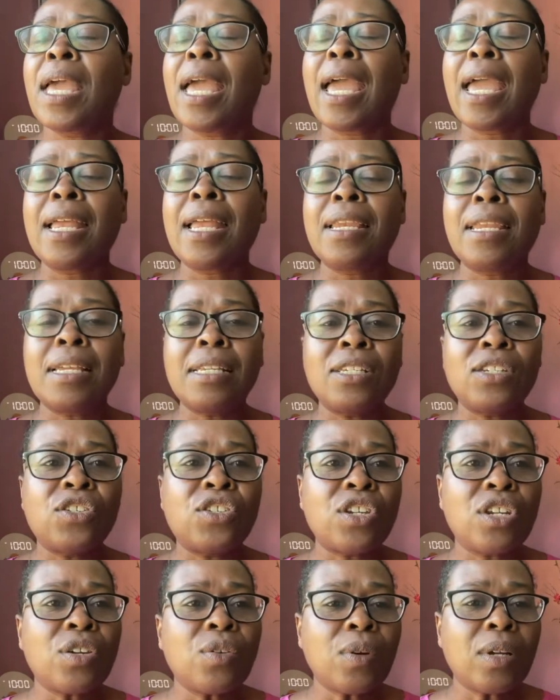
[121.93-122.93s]
And
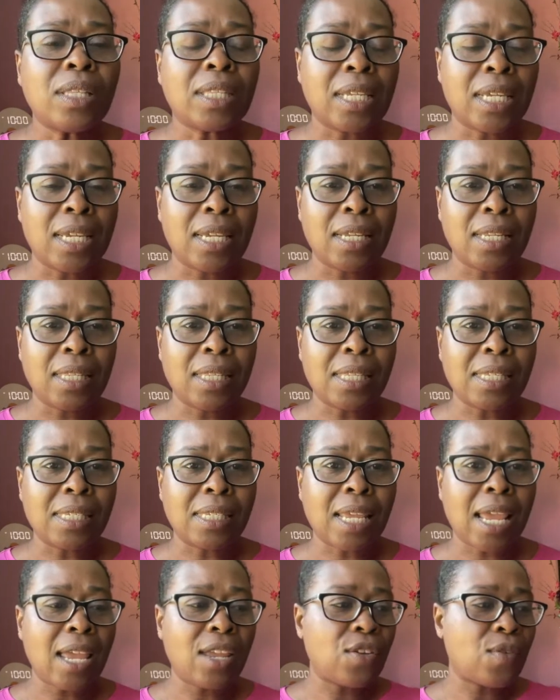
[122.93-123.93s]
generally, this gate,